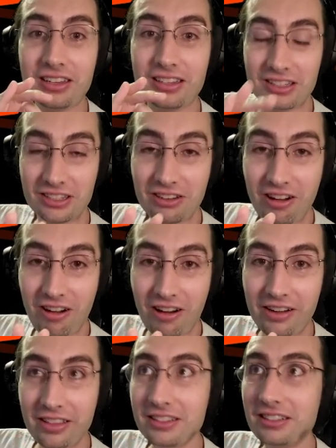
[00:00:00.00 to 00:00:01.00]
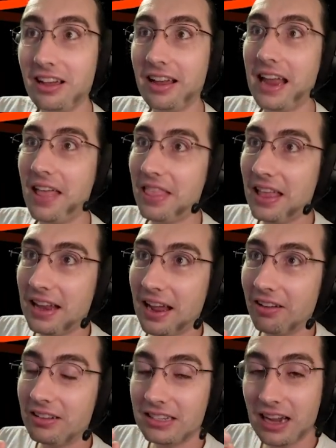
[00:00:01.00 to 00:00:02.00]
star, the Sun, and then
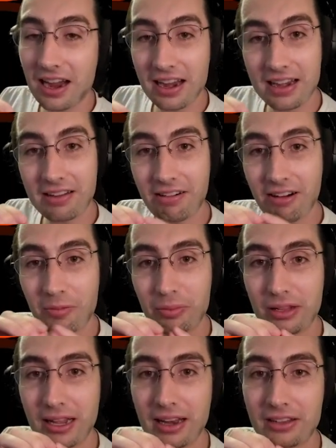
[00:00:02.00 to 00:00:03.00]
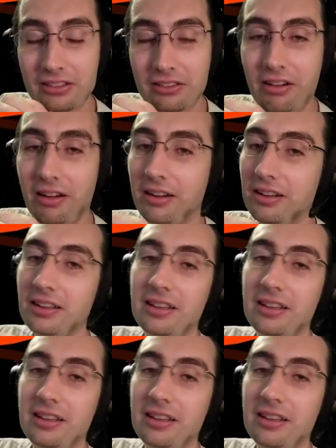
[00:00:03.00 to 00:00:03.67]
how tiny our planets are.